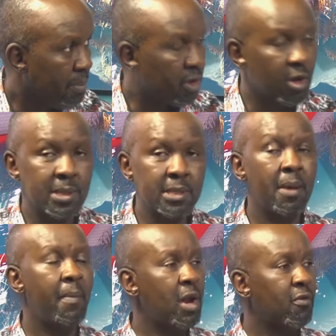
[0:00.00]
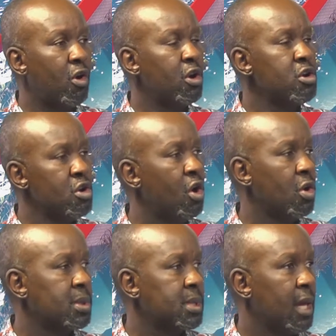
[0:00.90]
Because the man of God
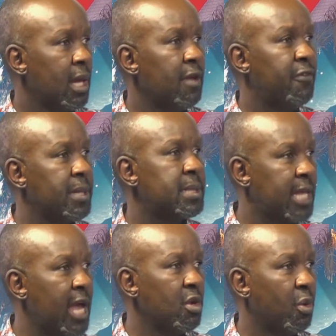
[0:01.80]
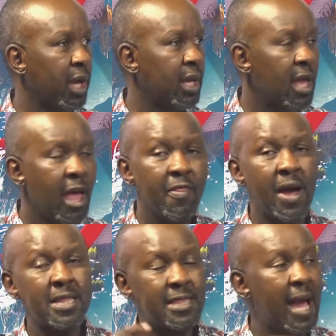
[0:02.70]
knows, if he's genuine,
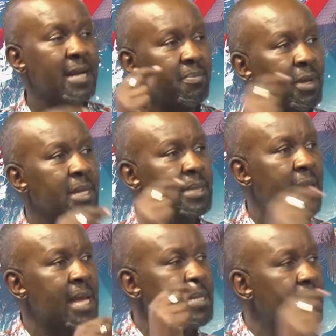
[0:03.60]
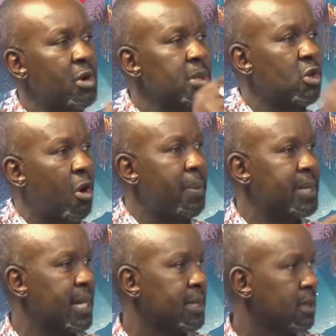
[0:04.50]
that minister is the most competent.